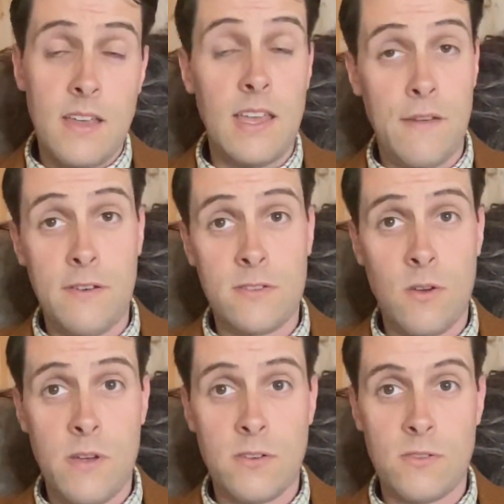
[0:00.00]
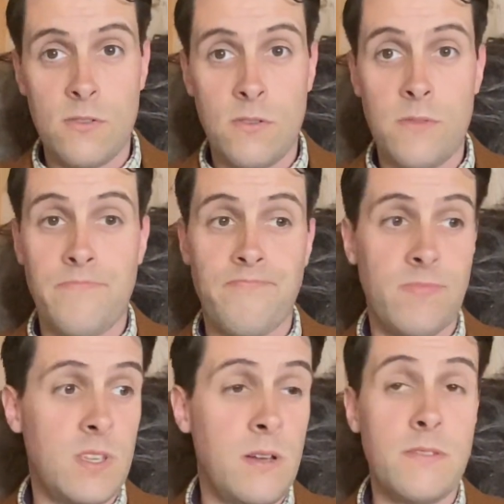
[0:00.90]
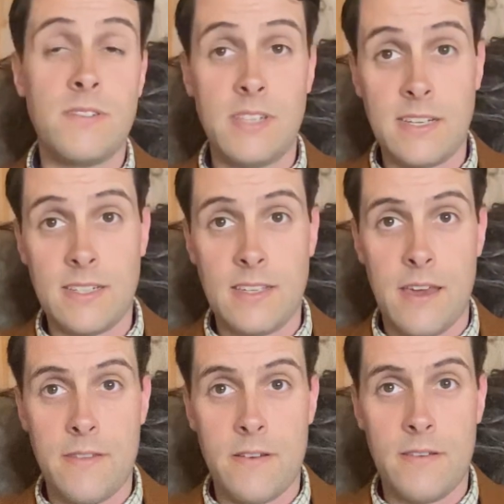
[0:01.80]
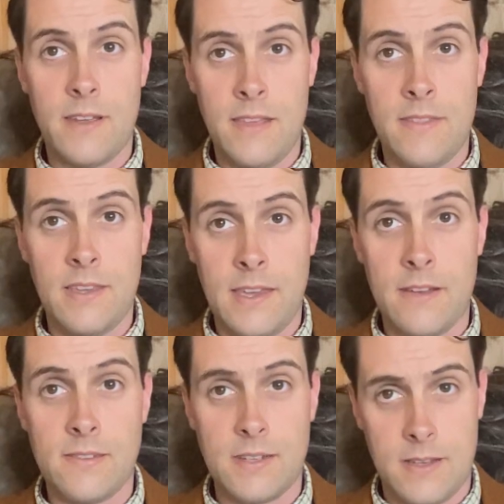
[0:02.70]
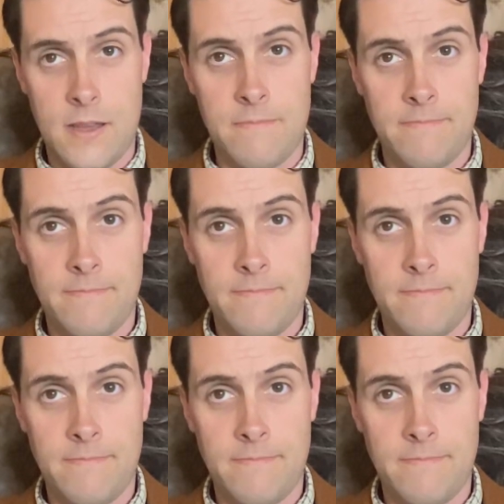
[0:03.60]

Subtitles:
if it is going to, well, stick together in the years to come.